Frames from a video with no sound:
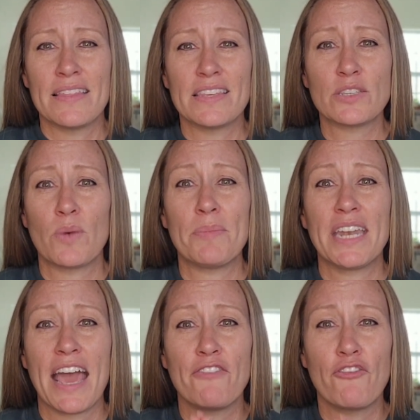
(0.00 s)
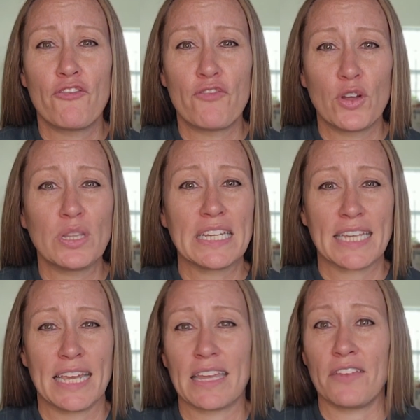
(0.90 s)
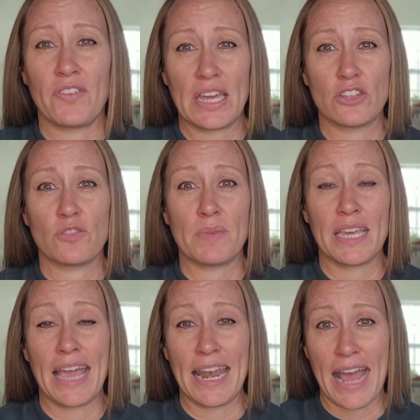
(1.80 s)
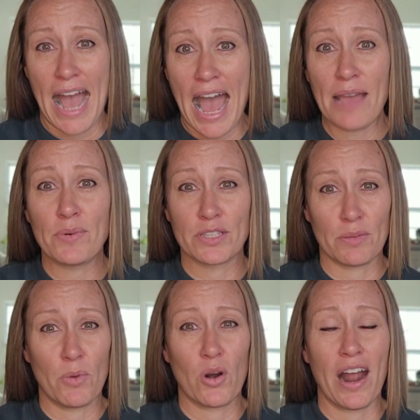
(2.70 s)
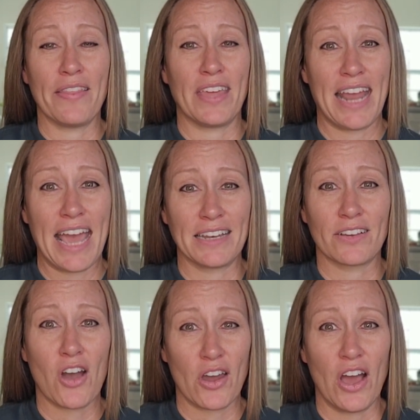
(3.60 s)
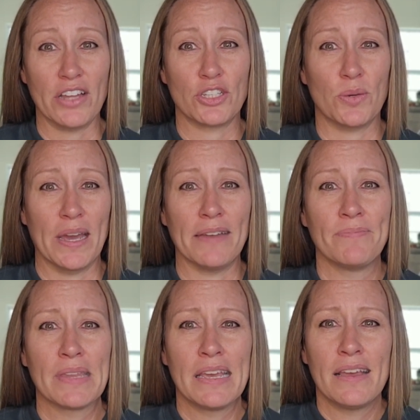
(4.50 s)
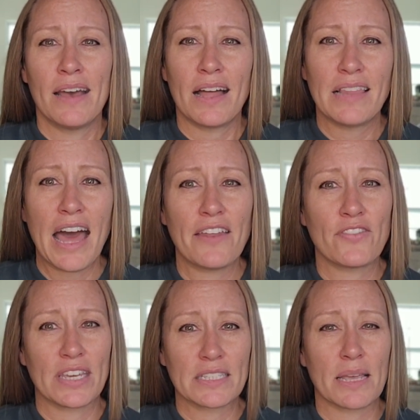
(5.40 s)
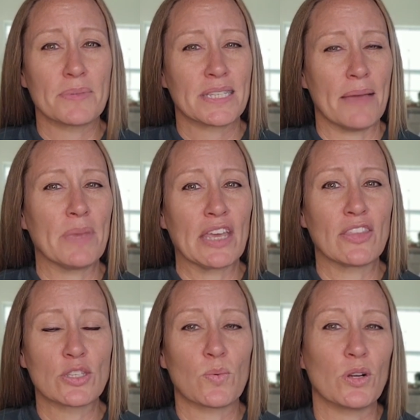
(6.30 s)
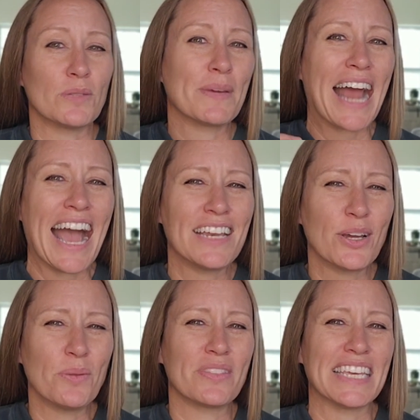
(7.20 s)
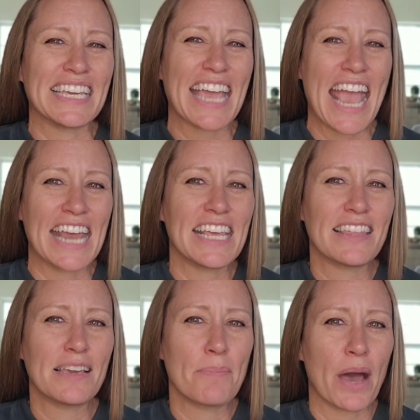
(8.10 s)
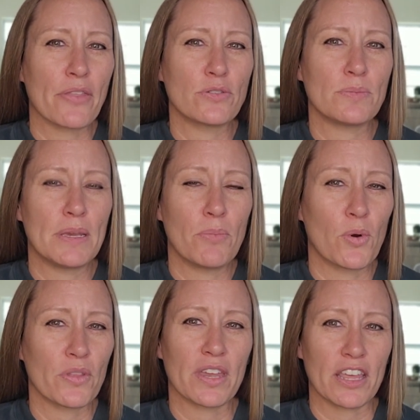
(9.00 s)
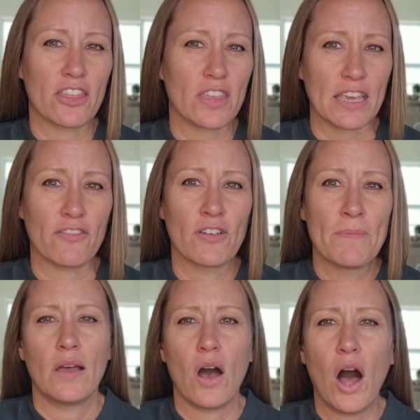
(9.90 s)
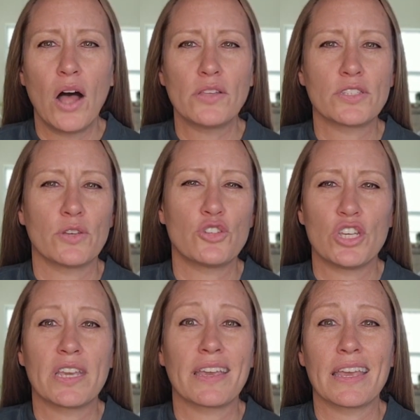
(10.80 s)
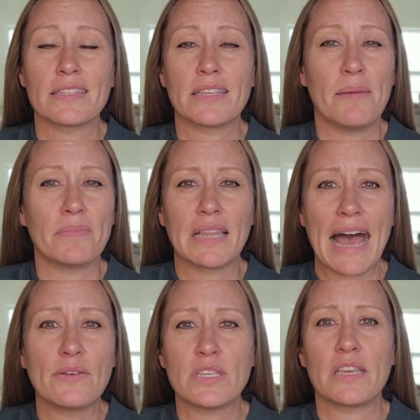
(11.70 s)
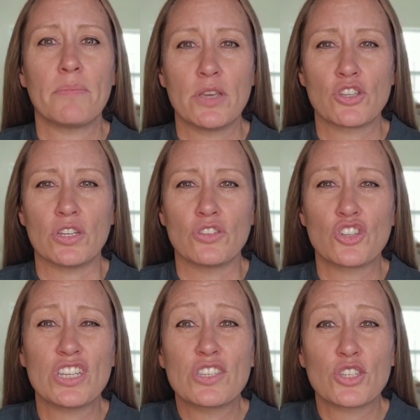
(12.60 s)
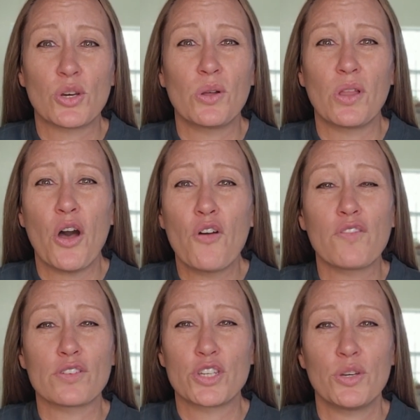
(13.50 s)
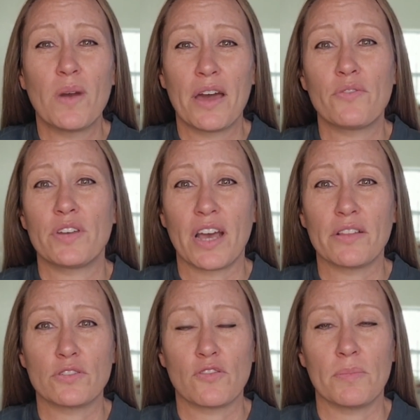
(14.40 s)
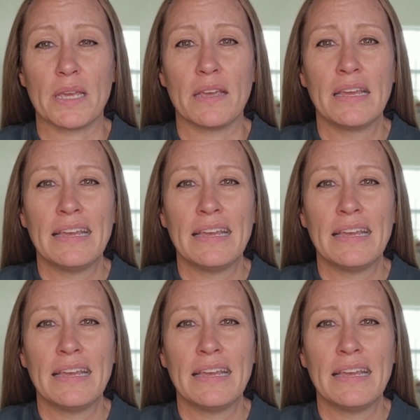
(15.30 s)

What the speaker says: This woman had fully taken advantage of me, and I was the moron that hadn't caught on to it. A lot of things upset me in this world, but I don't think anything bothers me more than a thief. All so she could get some lousy commission, she stole over $200 from me.